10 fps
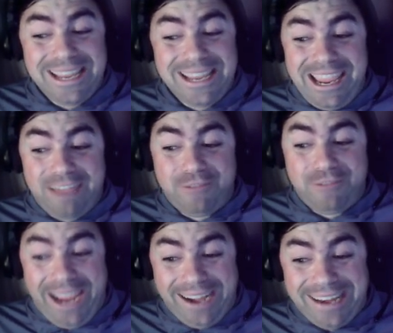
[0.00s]
If you
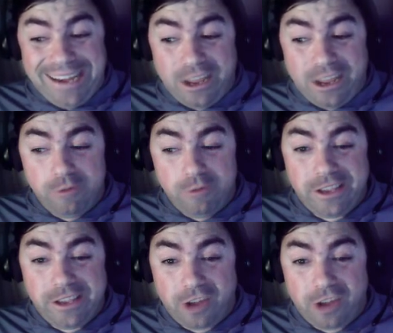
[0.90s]
had to take a COVID
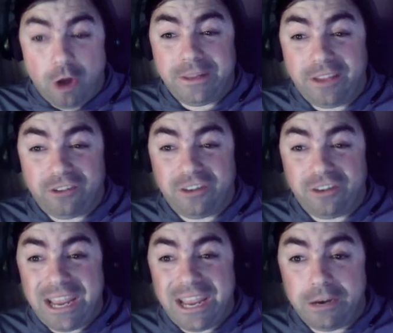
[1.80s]
test, I hope you
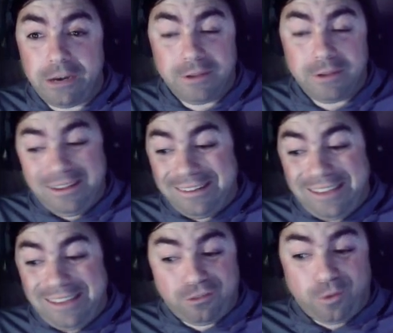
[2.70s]
tested negative.
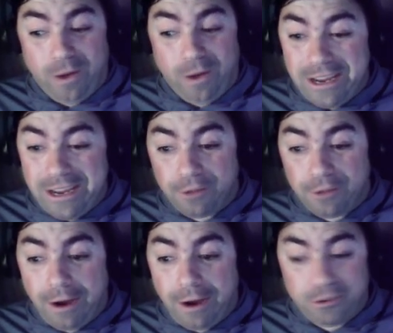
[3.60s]
Test for any other
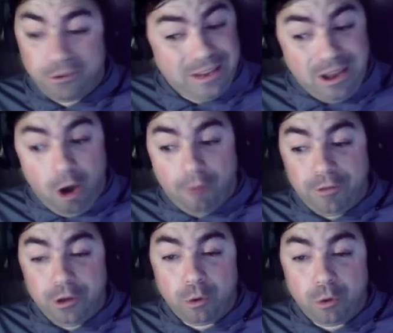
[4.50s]
virus,
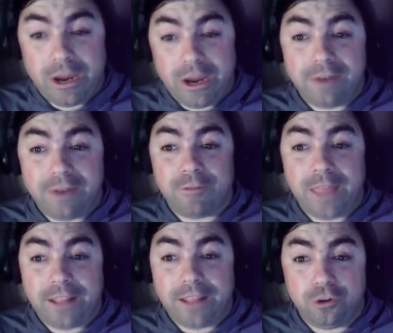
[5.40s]
hopefully you were negative for
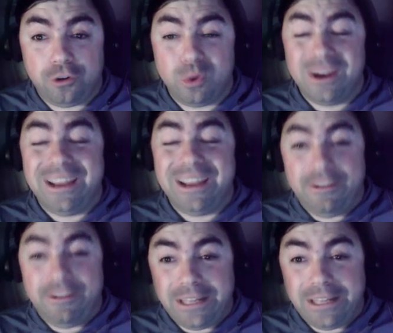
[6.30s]
that too.
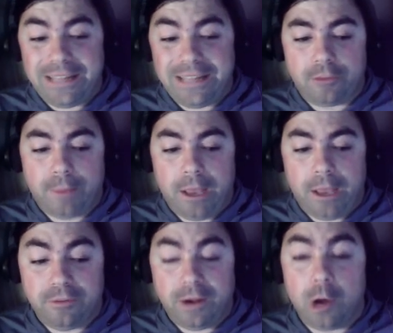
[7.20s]
If you did test
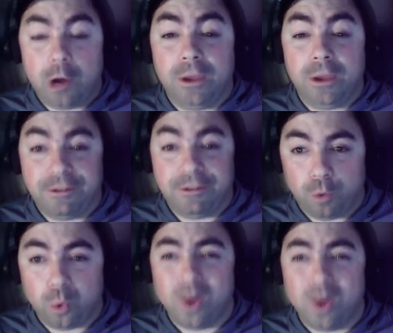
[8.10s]
positive, I hope you have a
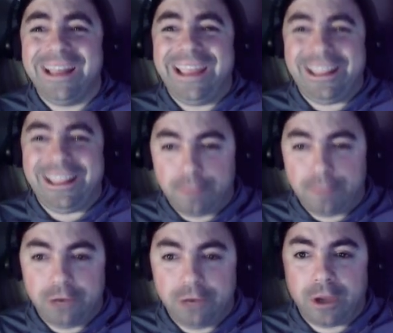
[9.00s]
full and
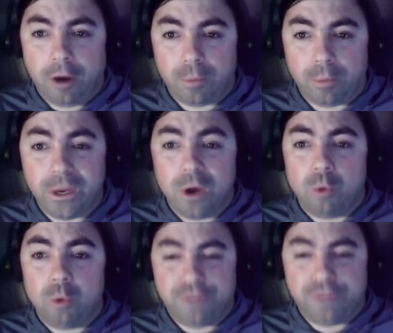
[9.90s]
speedy recovery
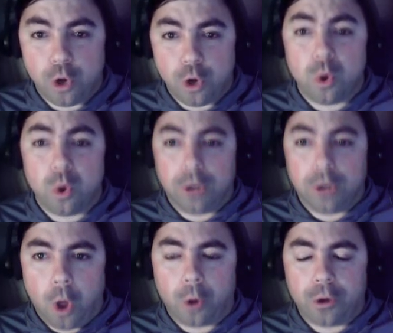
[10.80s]
with no
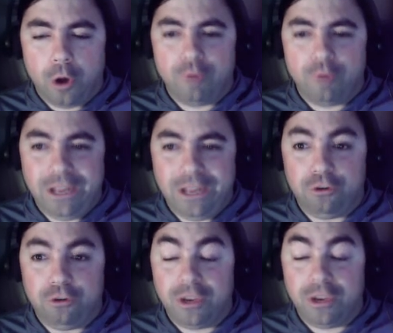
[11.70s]
long COVID
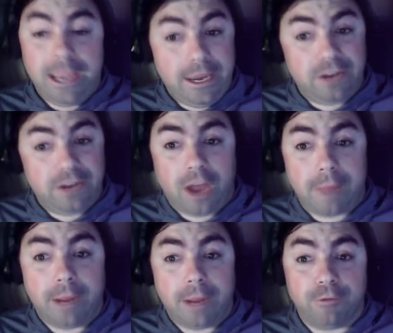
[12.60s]
issues. It is
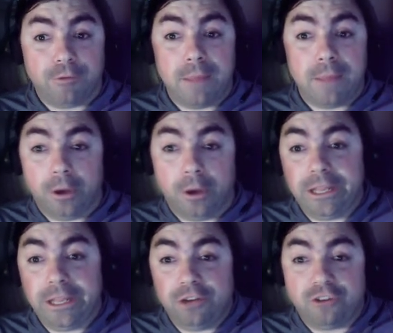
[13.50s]
time now for that Monday
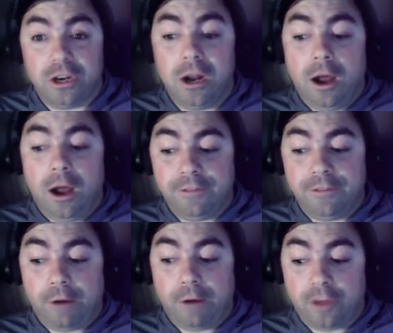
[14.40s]
edition of the
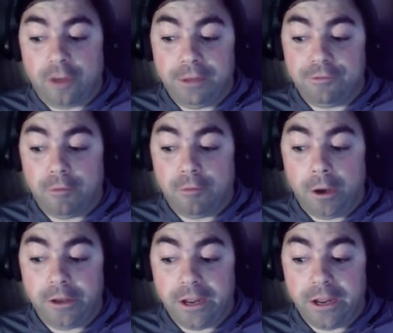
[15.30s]
virus update for
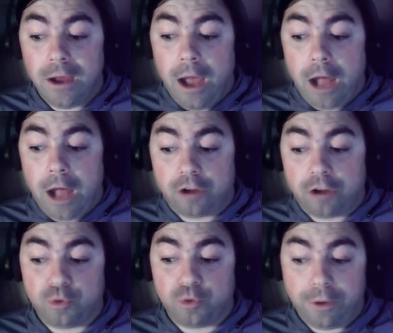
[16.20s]
Monday,
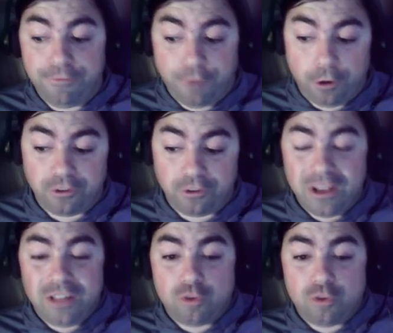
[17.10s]
October 21st,
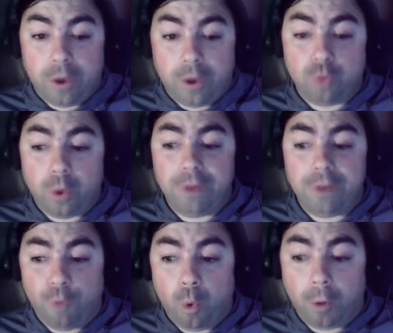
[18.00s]

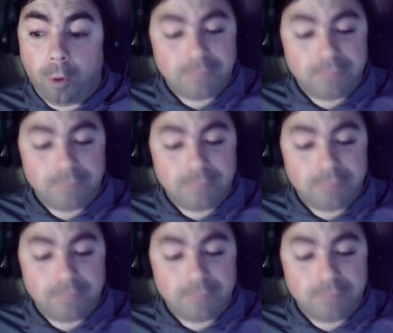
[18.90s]
2024.